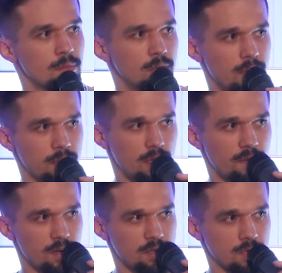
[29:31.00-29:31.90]
and the
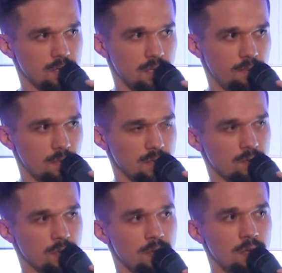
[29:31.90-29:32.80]
infrastructure
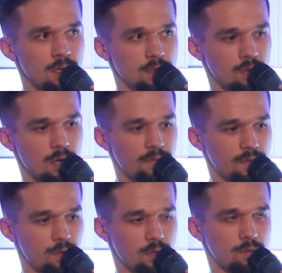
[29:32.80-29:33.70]
repository. So
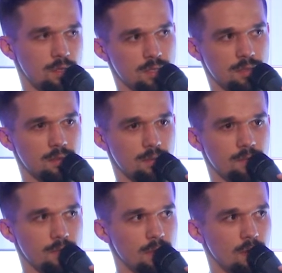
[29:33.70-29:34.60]
after we do this,
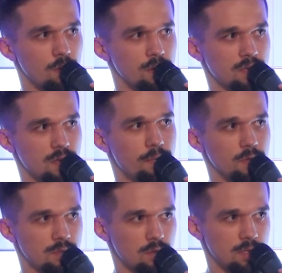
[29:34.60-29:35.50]
on these
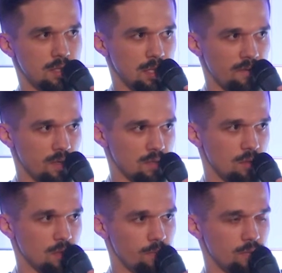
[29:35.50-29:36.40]
repositories, Datafy is
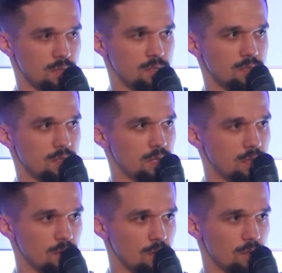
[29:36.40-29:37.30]
going to push the
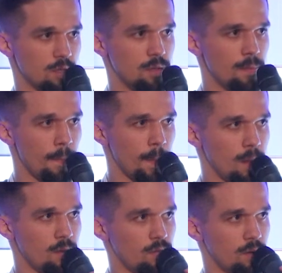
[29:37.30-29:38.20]
generated code.
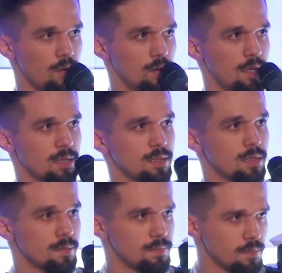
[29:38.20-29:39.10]
If we go on
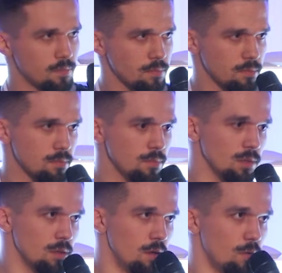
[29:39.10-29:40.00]
next,
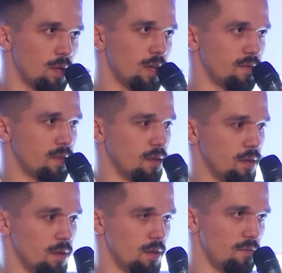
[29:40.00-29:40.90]
we have
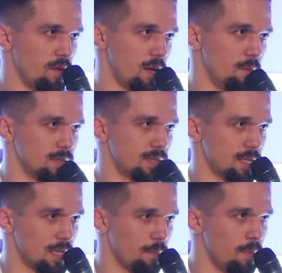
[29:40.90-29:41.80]
the environment
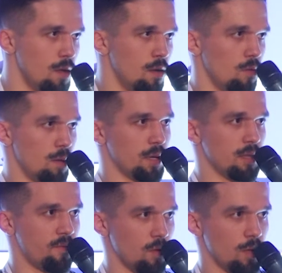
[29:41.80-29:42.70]
setup, where by
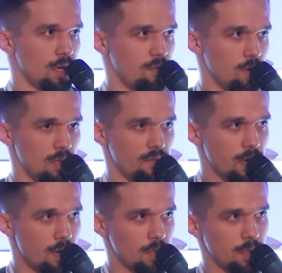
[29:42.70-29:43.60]
default we have one
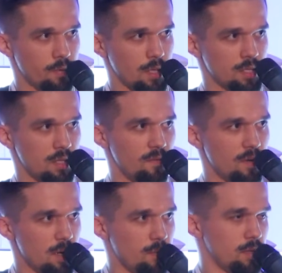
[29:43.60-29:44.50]
environment, the production
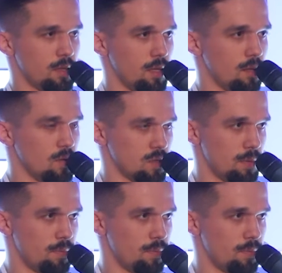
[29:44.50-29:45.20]
environment, and also the